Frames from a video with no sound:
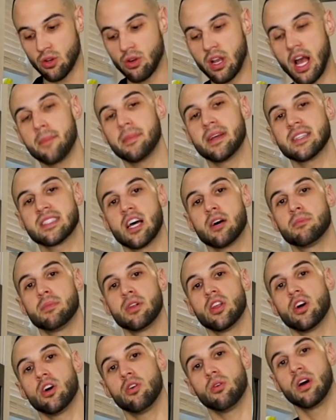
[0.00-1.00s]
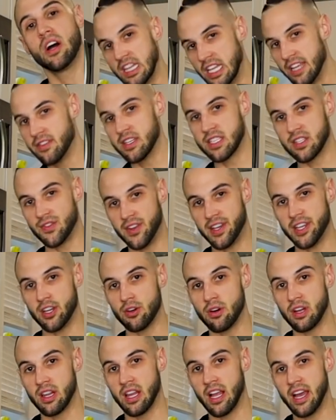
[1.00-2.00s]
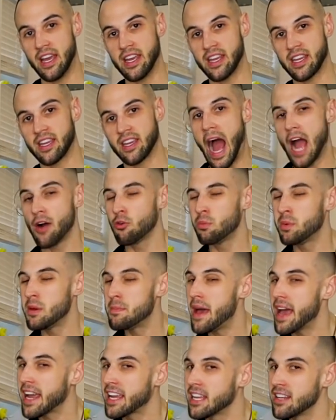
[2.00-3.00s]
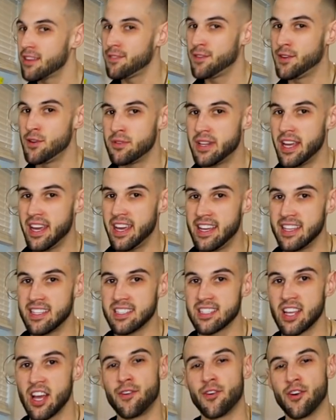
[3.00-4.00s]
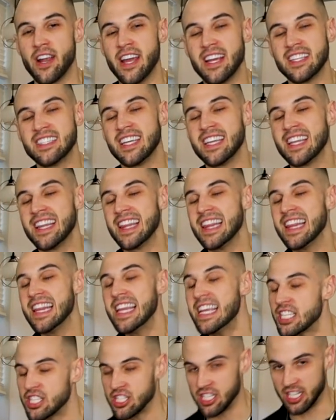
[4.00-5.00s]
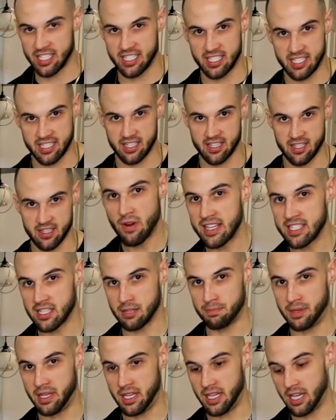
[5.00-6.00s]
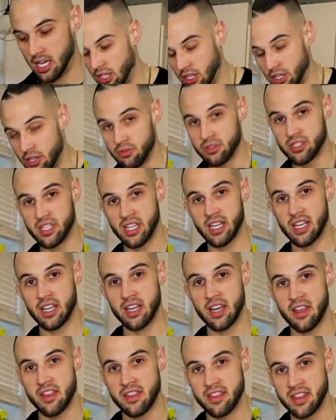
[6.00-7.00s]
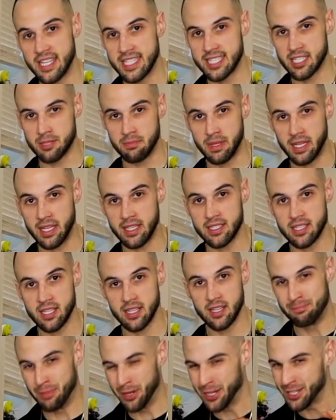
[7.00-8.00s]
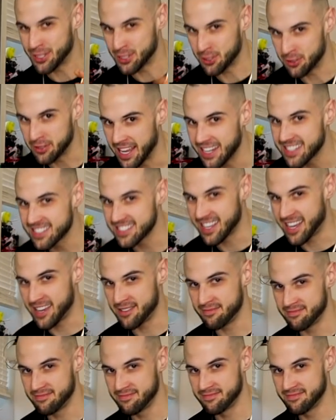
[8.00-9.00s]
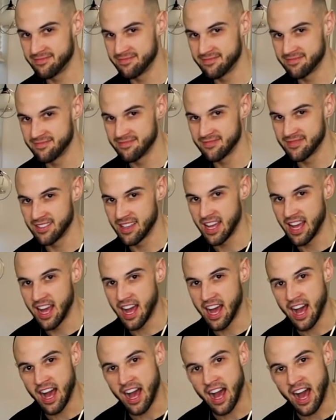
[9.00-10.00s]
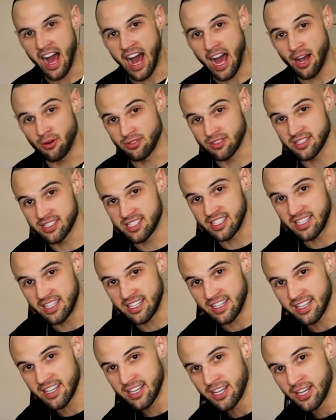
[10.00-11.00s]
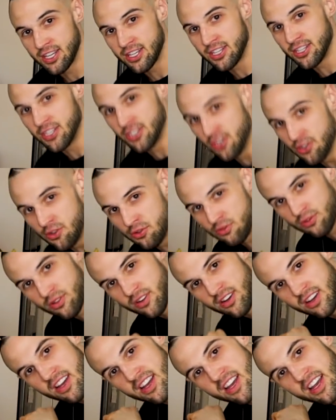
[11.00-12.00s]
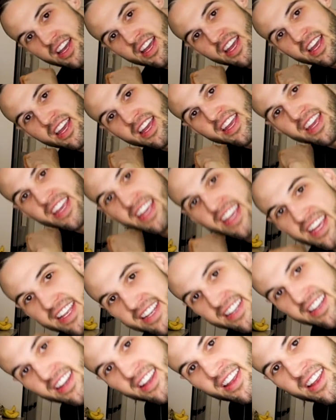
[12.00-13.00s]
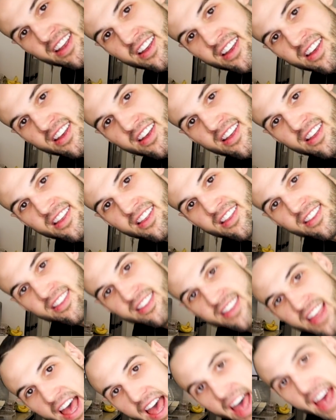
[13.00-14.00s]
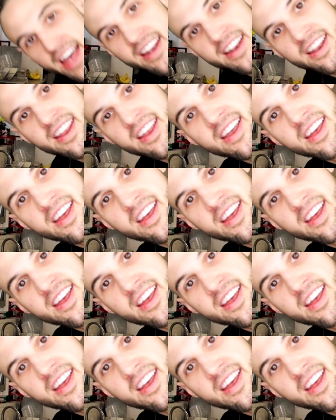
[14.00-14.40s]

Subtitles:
So comment down below, leave this video a like. I will be back in a few days for a delicious recipe using this meat. But until next time, I will see you in that